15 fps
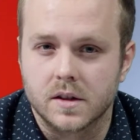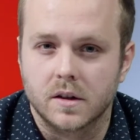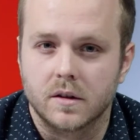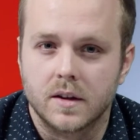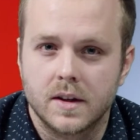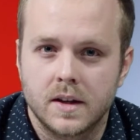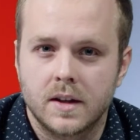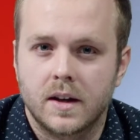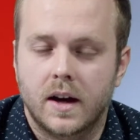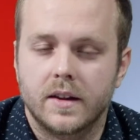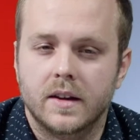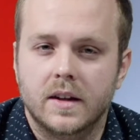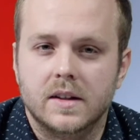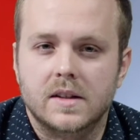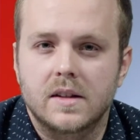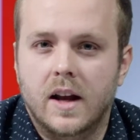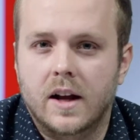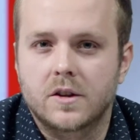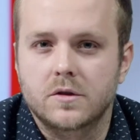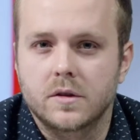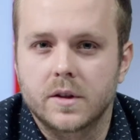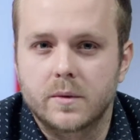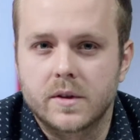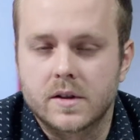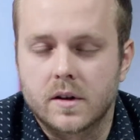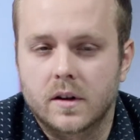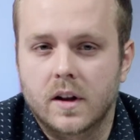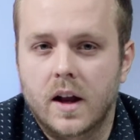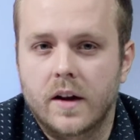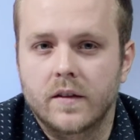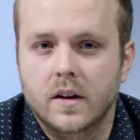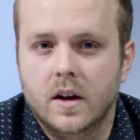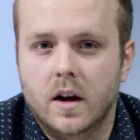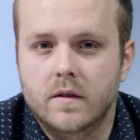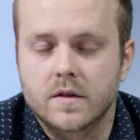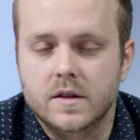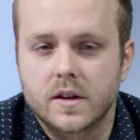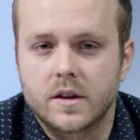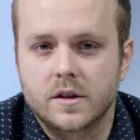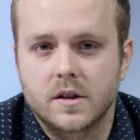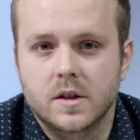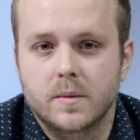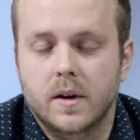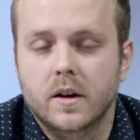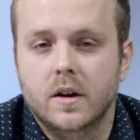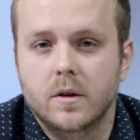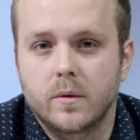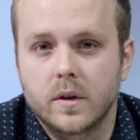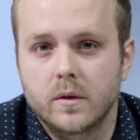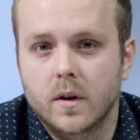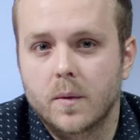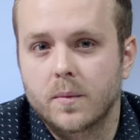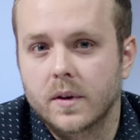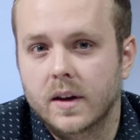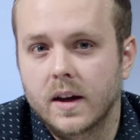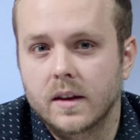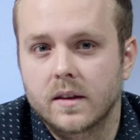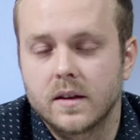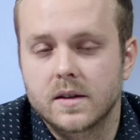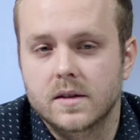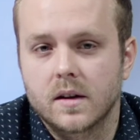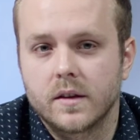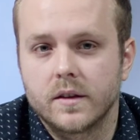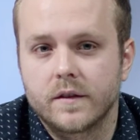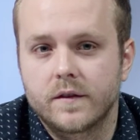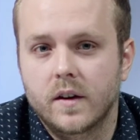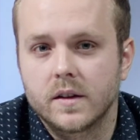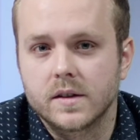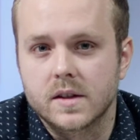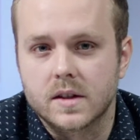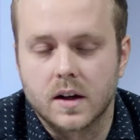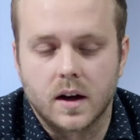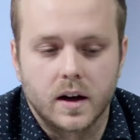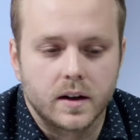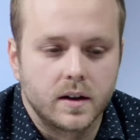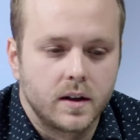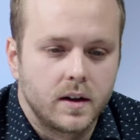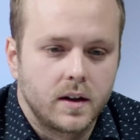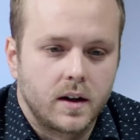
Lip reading: So I think it's natural that we started having conversations about could we replicate this on the fund side